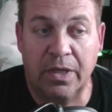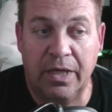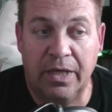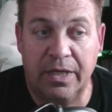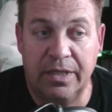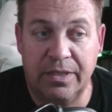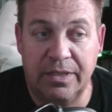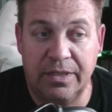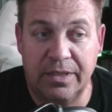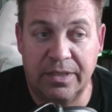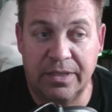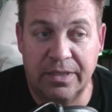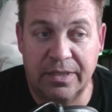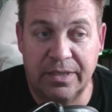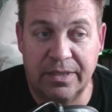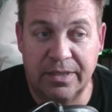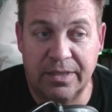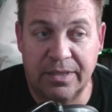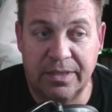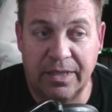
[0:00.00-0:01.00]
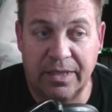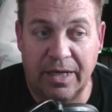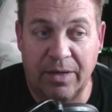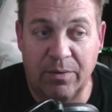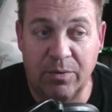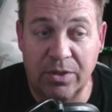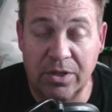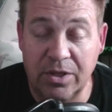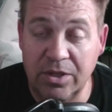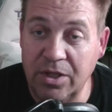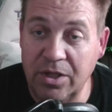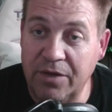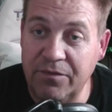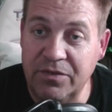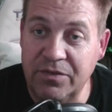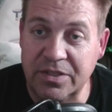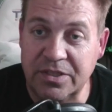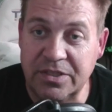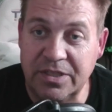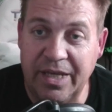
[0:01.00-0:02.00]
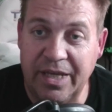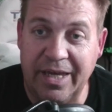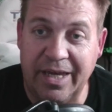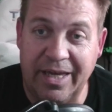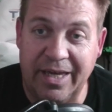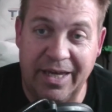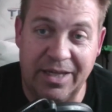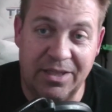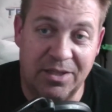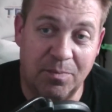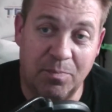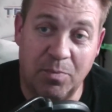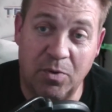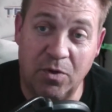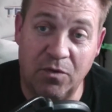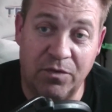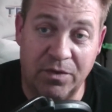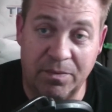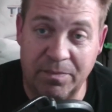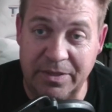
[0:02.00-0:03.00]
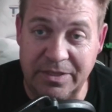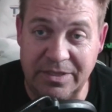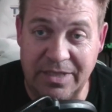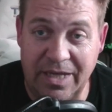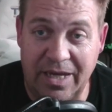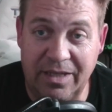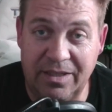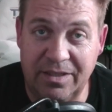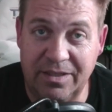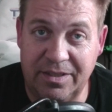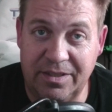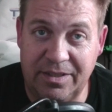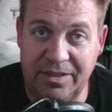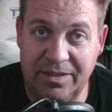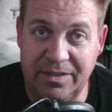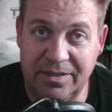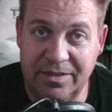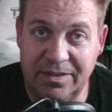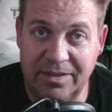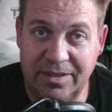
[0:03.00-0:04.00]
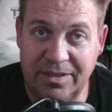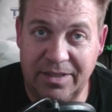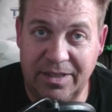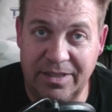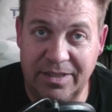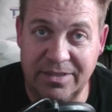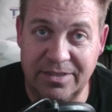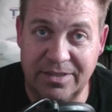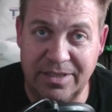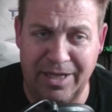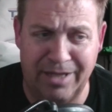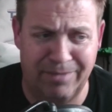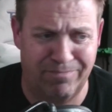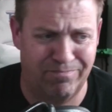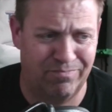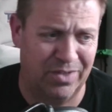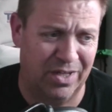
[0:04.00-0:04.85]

And I would love to say I had the perfect mentality and say,